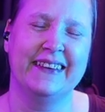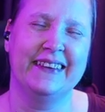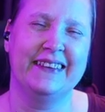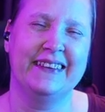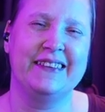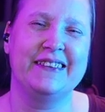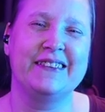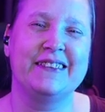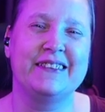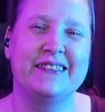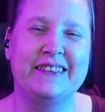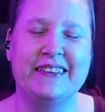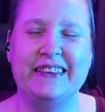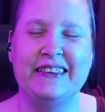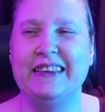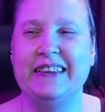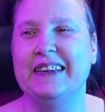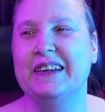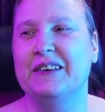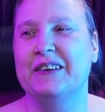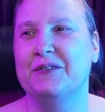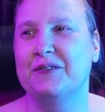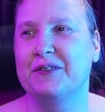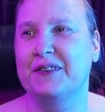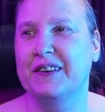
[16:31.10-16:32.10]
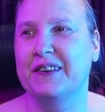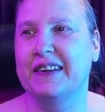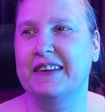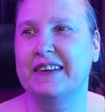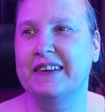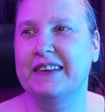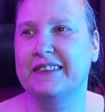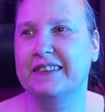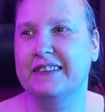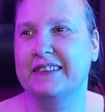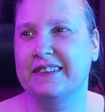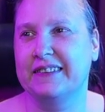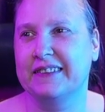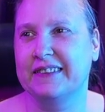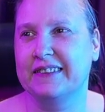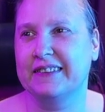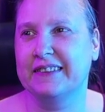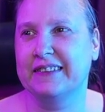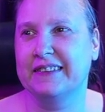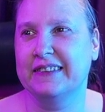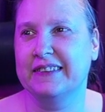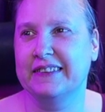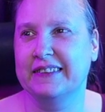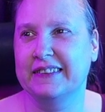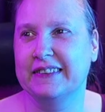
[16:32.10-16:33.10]
to see if there's,
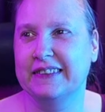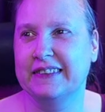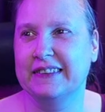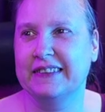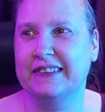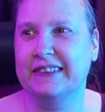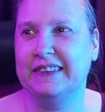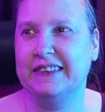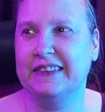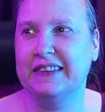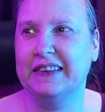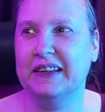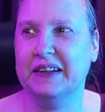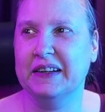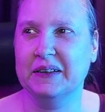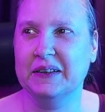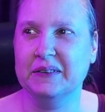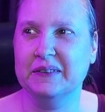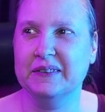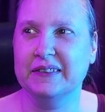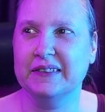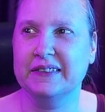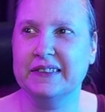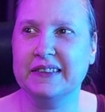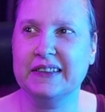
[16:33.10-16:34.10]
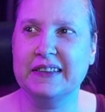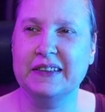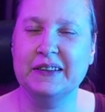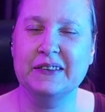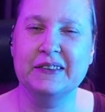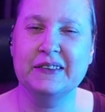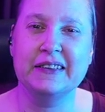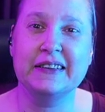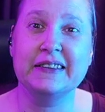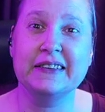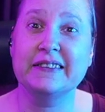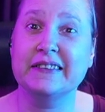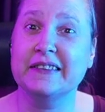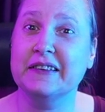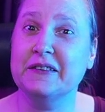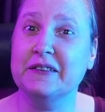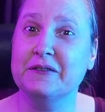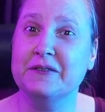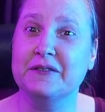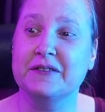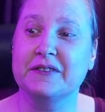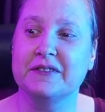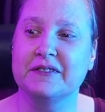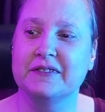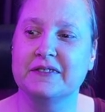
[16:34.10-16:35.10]
you know, security stuff,
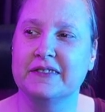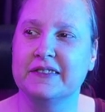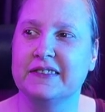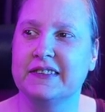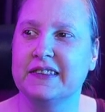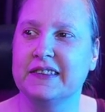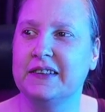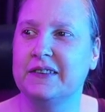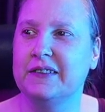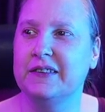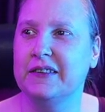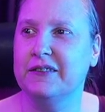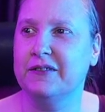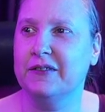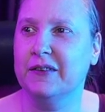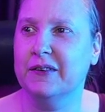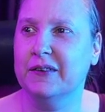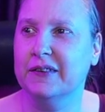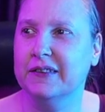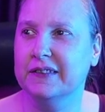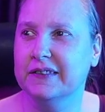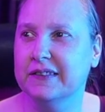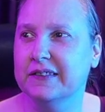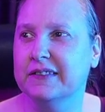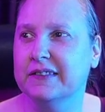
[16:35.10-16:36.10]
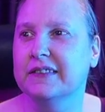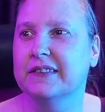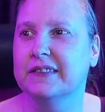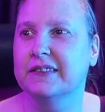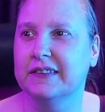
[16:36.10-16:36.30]
security flaws.